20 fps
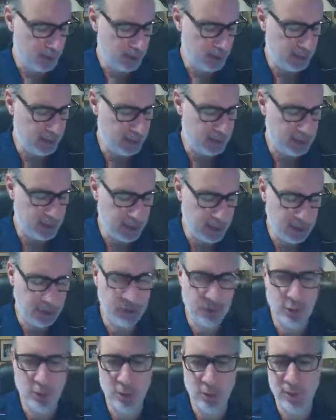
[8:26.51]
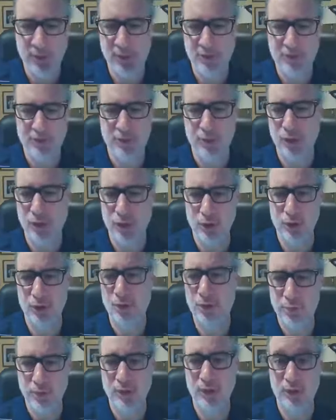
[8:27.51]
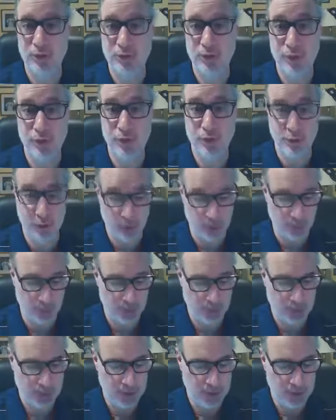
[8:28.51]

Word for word: And then the next two are really for you, really for you, for you.